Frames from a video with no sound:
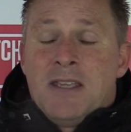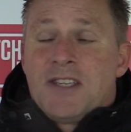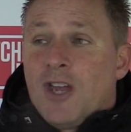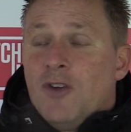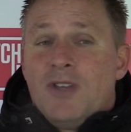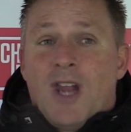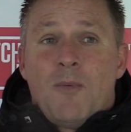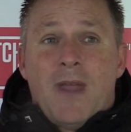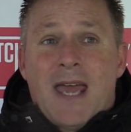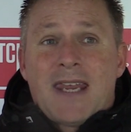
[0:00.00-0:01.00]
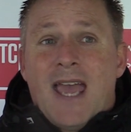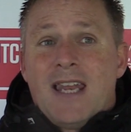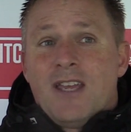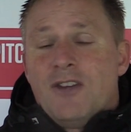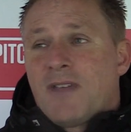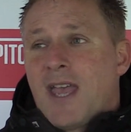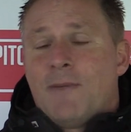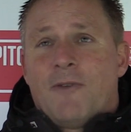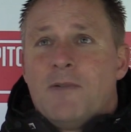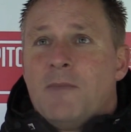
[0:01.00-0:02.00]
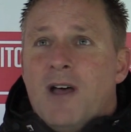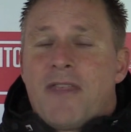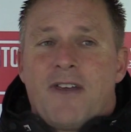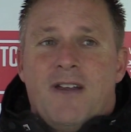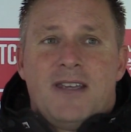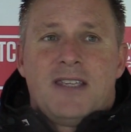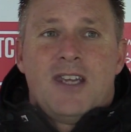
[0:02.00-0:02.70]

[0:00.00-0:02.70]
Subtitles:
So we had Elliot, who came off at Merthyr,